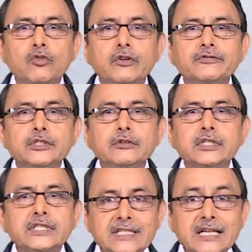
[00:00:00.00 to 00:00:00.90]
of
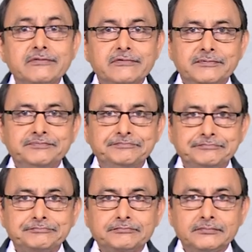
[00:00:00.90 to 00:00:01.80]
yourself
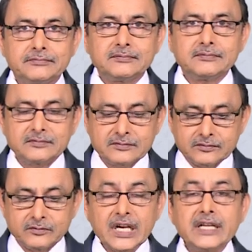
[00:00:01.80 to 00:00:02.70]

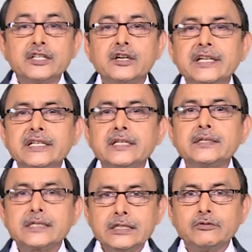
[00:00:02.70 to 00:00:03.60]
by joining
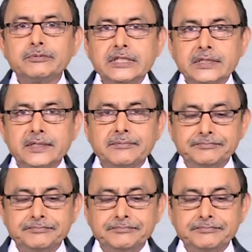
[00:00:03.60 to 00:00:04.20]
COPs.